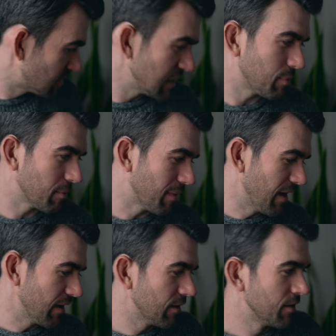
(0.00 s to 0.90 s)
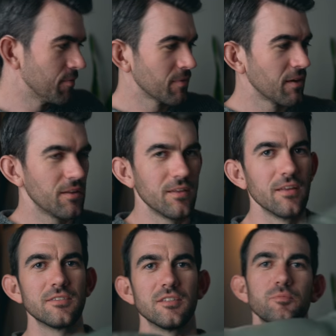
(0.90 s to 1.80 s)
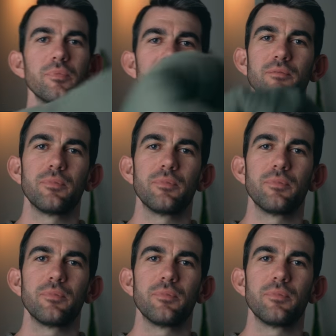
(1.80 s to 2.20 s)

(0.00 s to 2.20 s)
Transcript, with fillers: Sleeping bag. This is big,